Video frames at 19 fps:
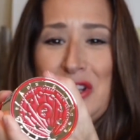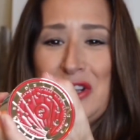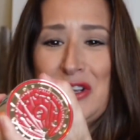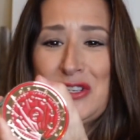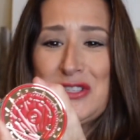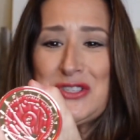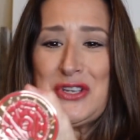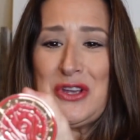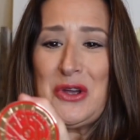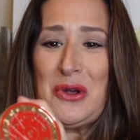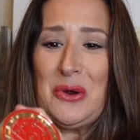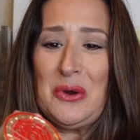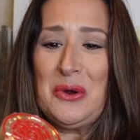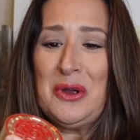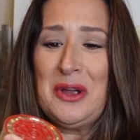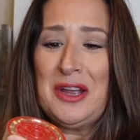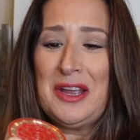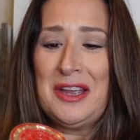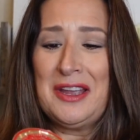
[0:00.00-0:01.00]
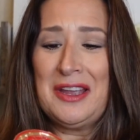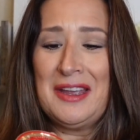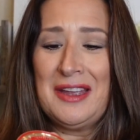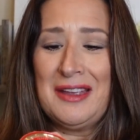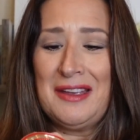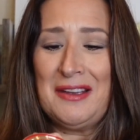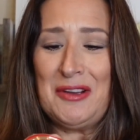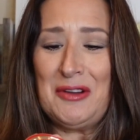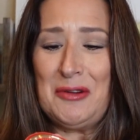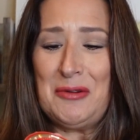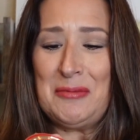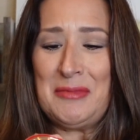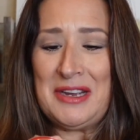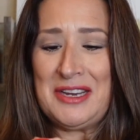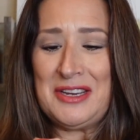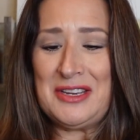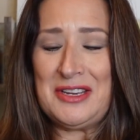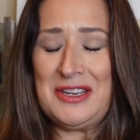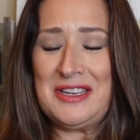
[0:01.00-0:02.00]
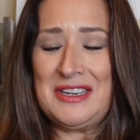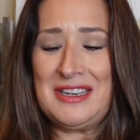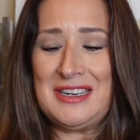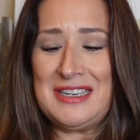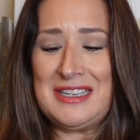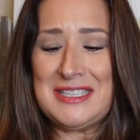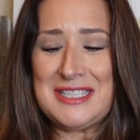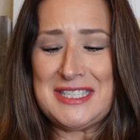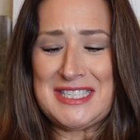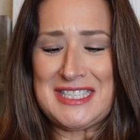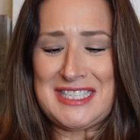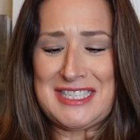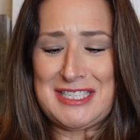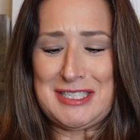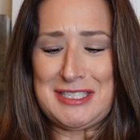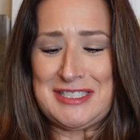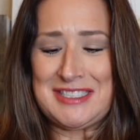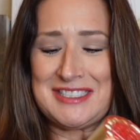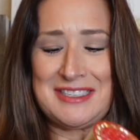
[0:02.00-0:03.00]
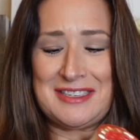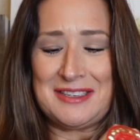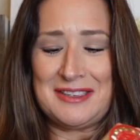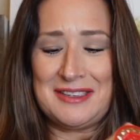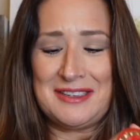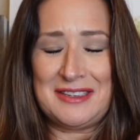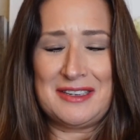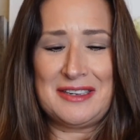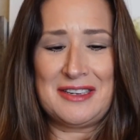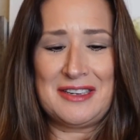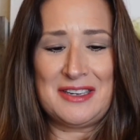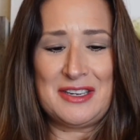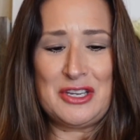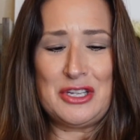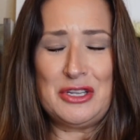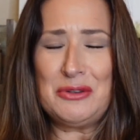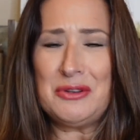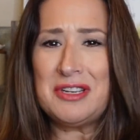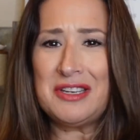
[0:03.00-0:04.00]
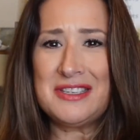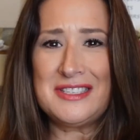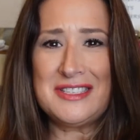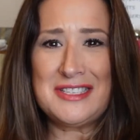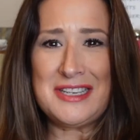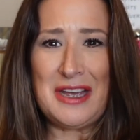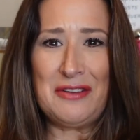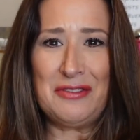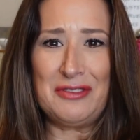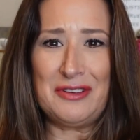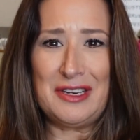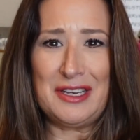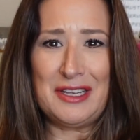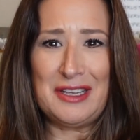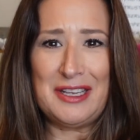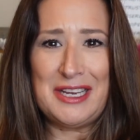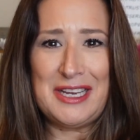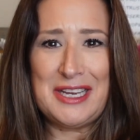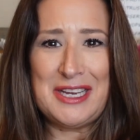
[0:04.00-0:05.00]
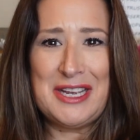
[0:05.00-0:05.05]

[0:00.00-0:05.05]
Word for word: So, oh my goodness. You could definitely